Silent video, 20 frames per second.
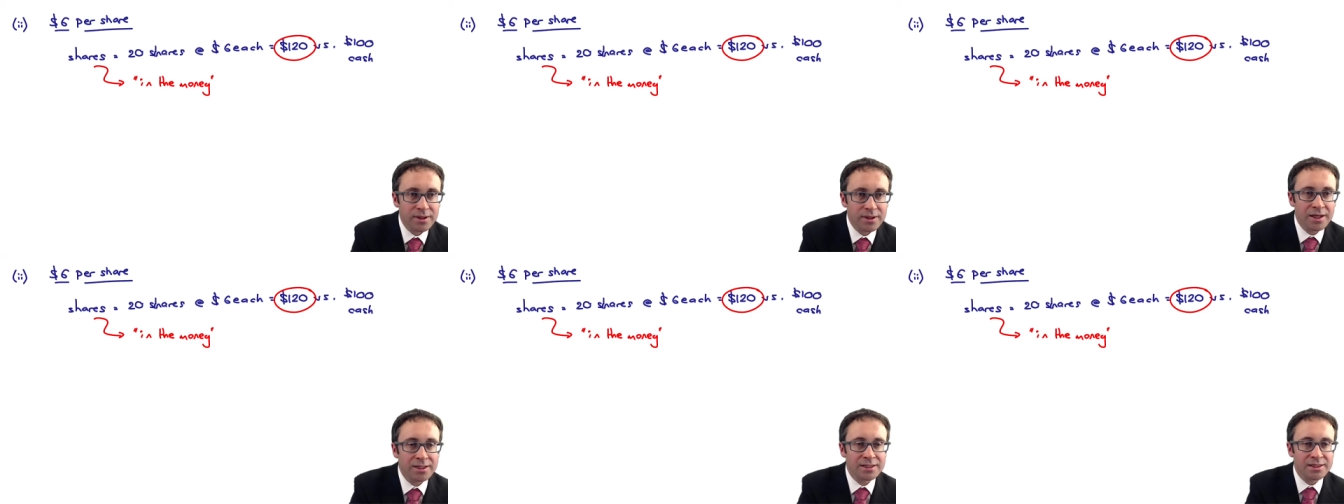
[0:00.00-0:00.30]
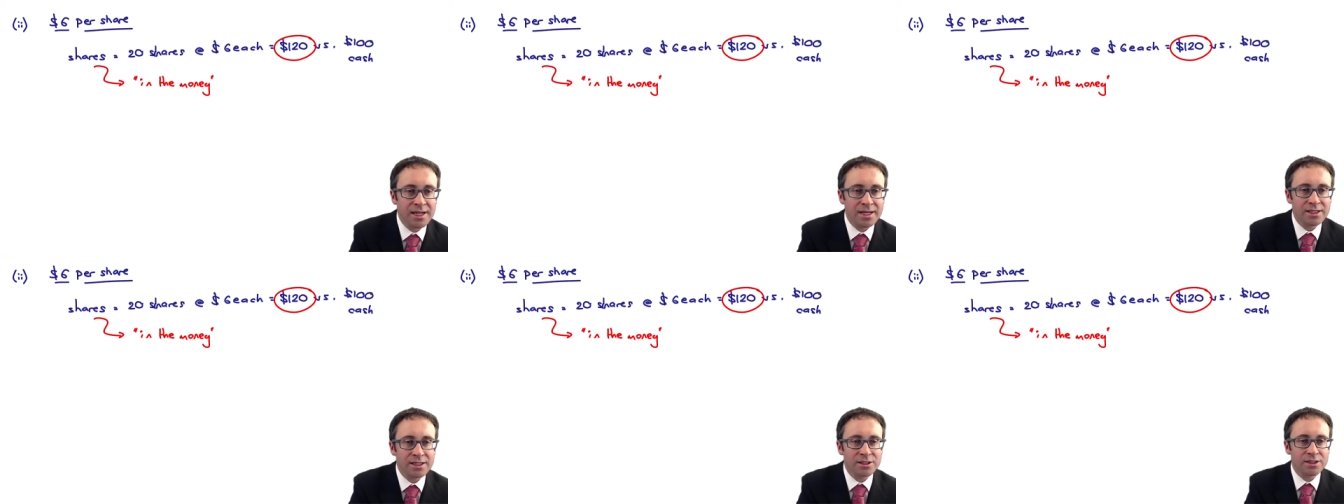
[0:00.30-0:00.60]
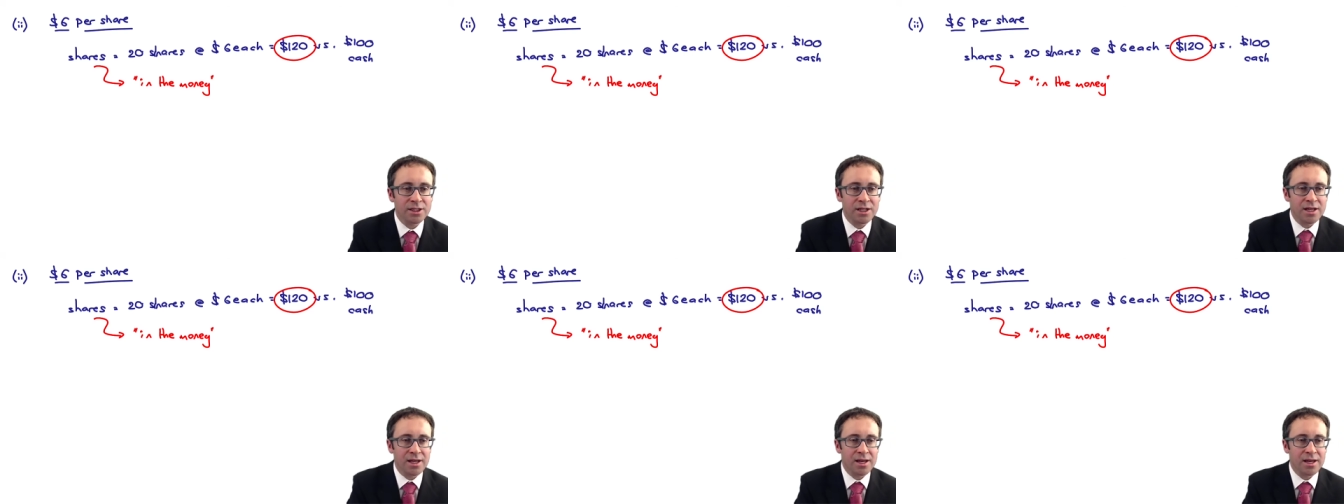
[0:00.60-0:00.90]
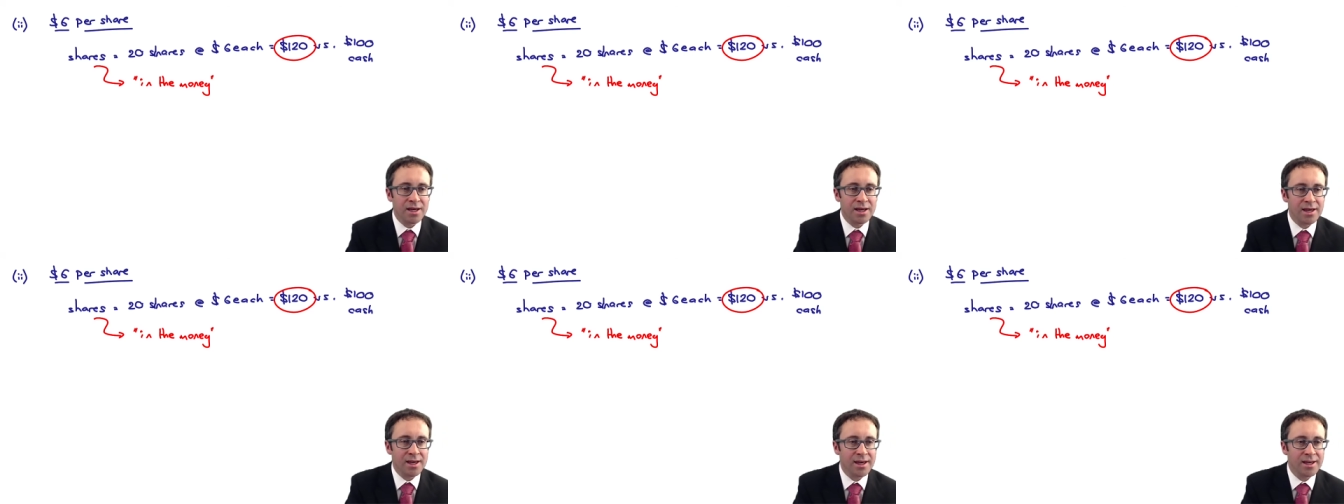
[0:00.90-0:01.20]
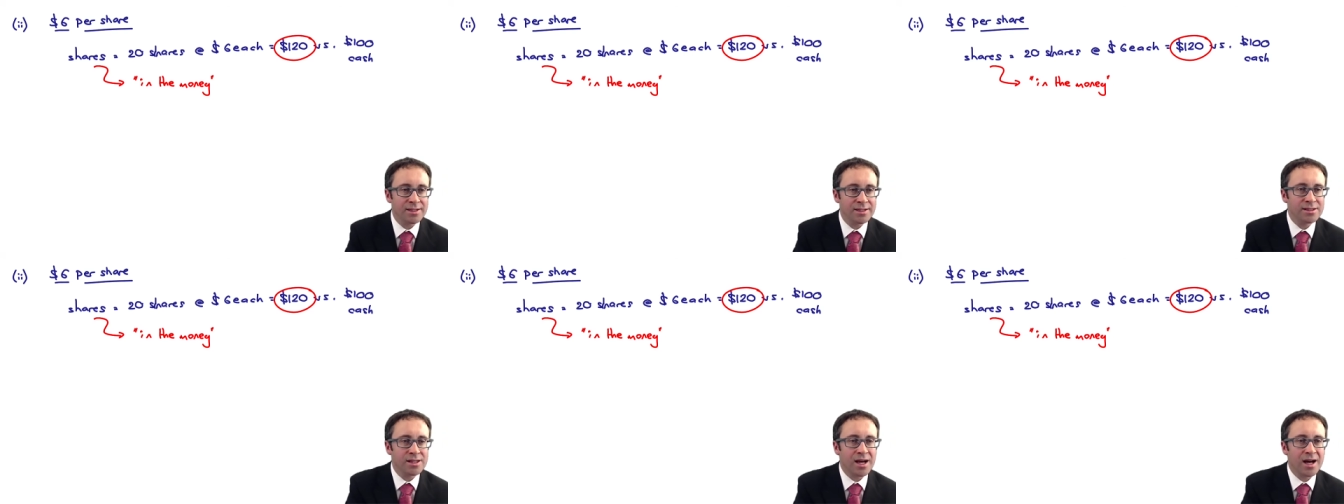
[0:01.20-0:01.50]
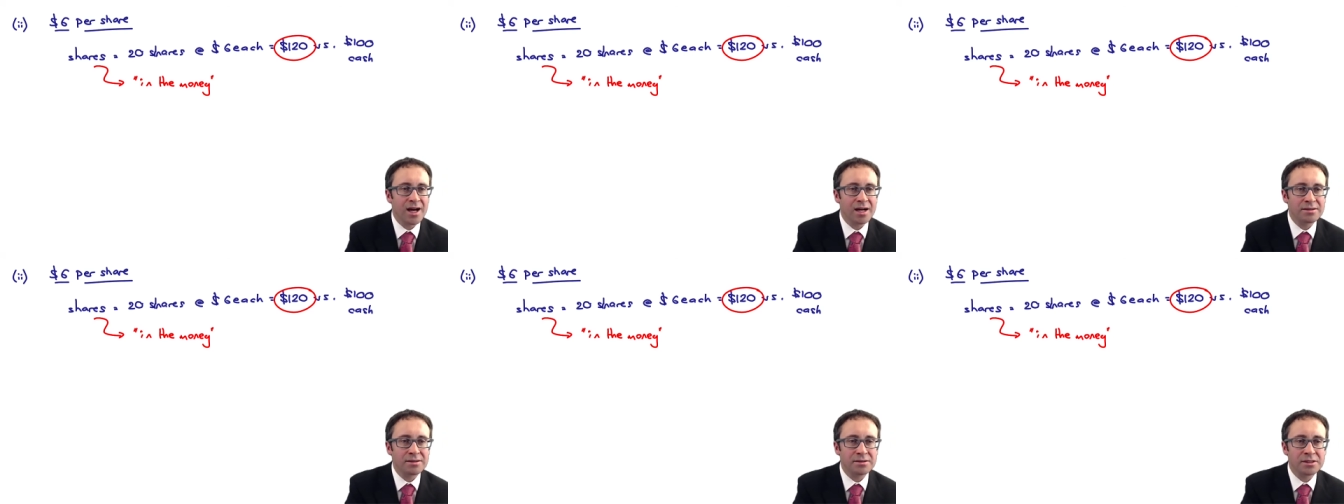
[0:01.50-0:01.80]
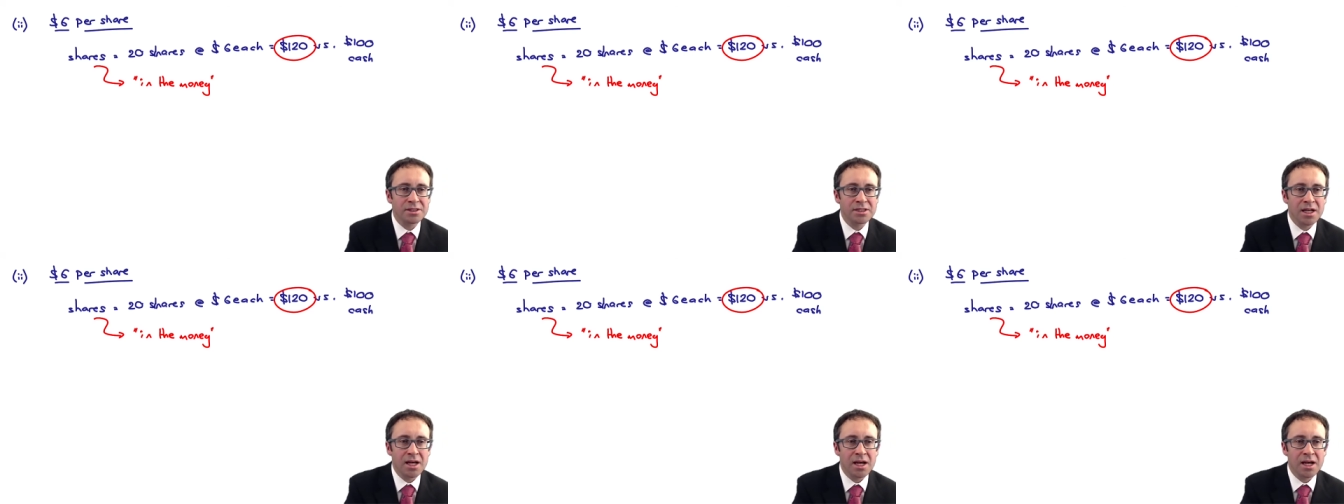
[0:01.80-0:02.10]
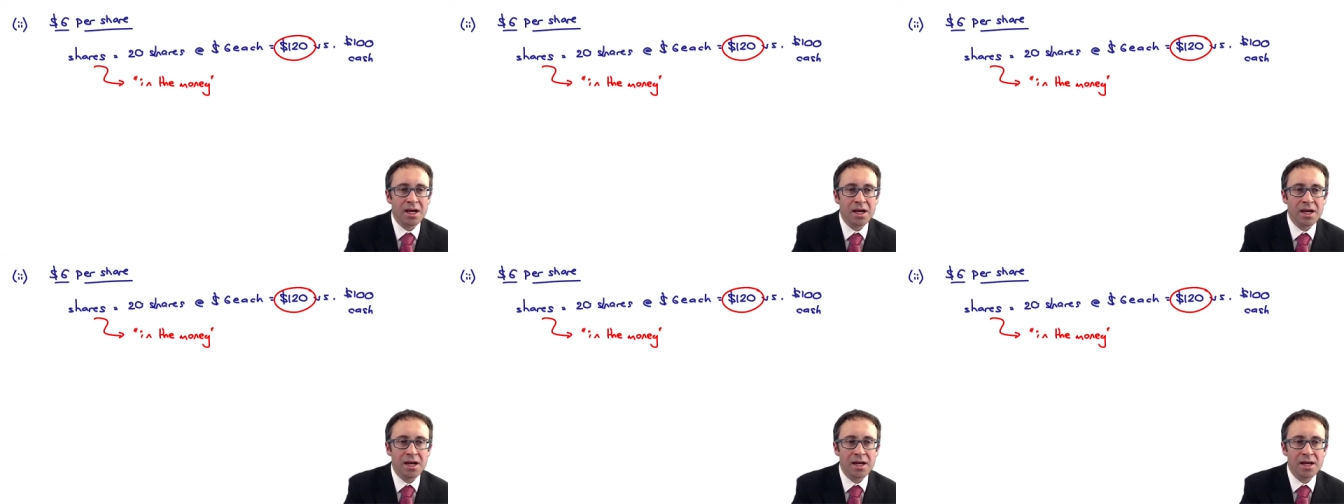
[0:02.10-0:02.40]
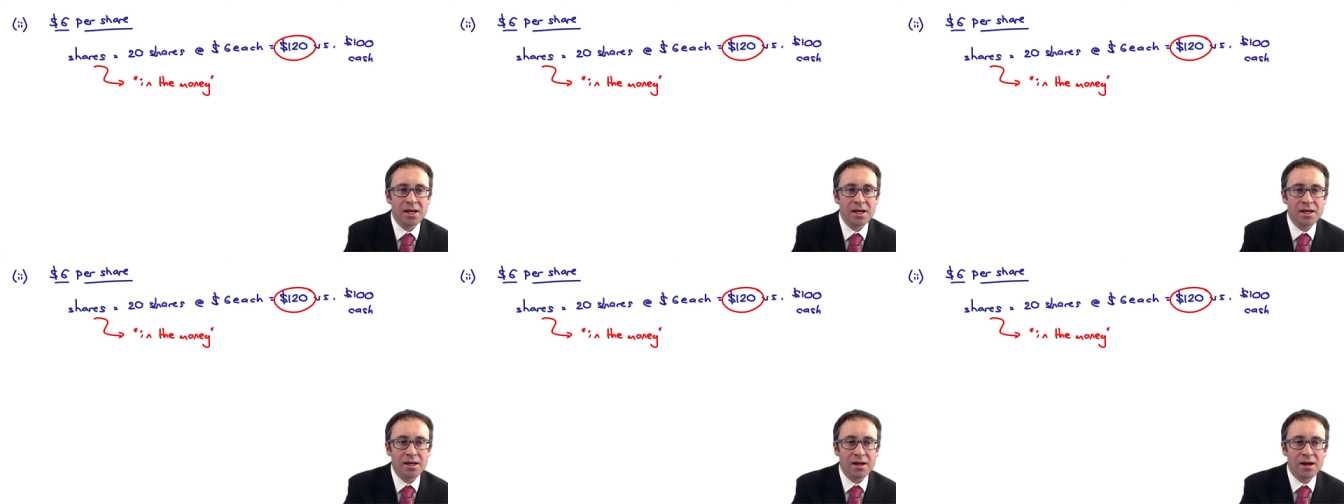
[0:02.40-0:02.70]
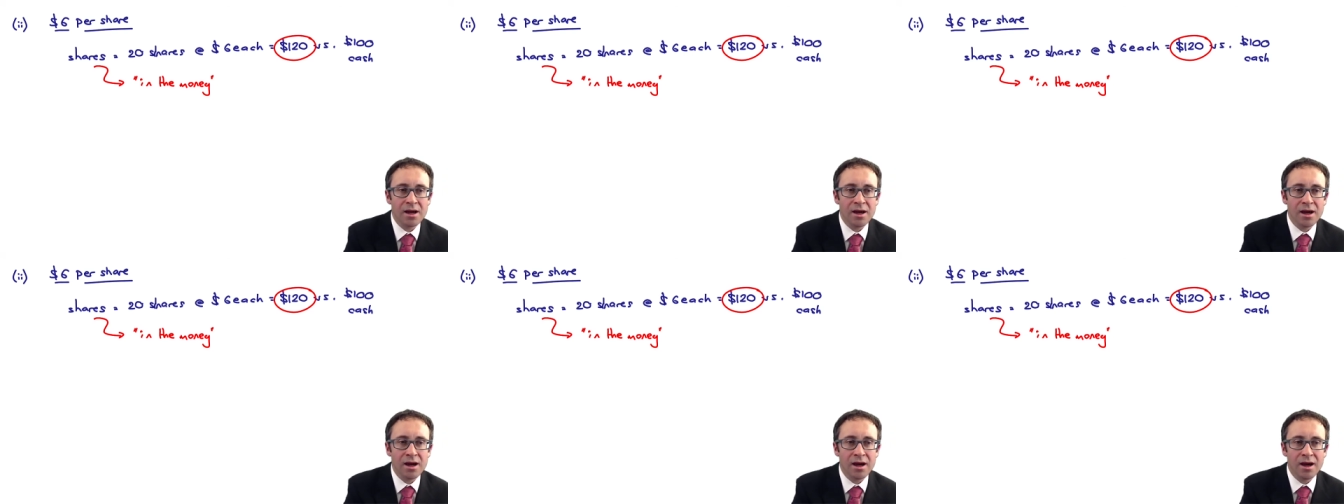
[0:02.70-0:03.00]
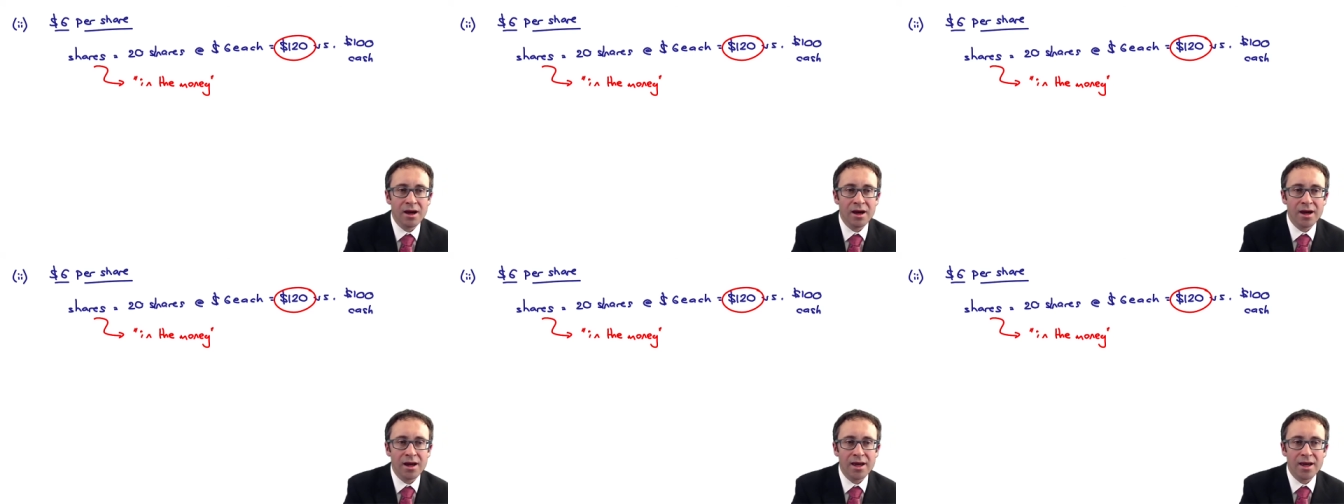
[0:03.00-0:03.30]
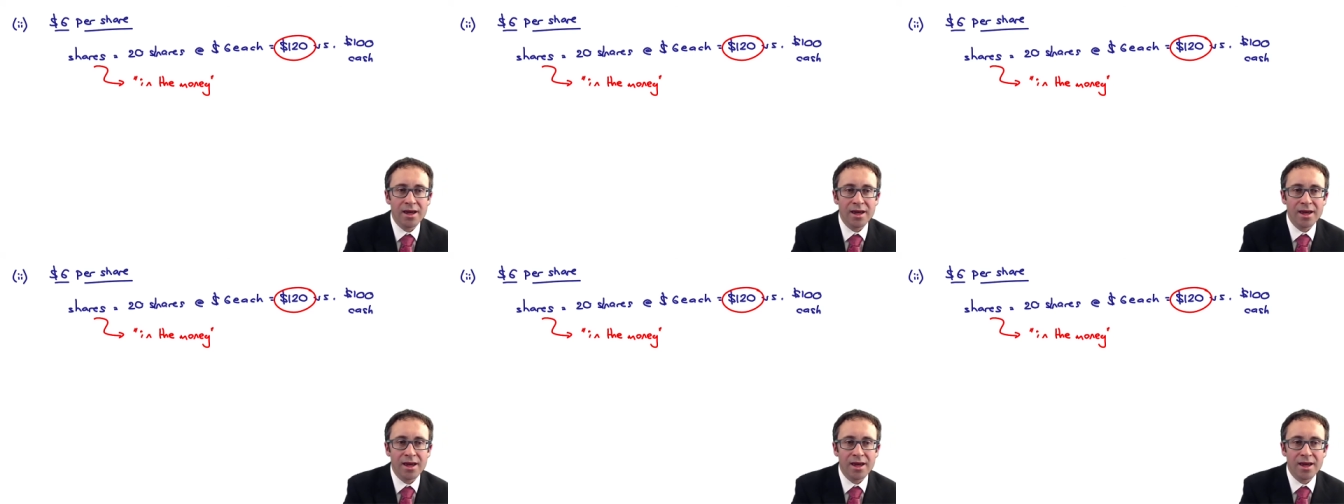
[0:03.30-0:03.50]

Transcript: essentially is that say uh,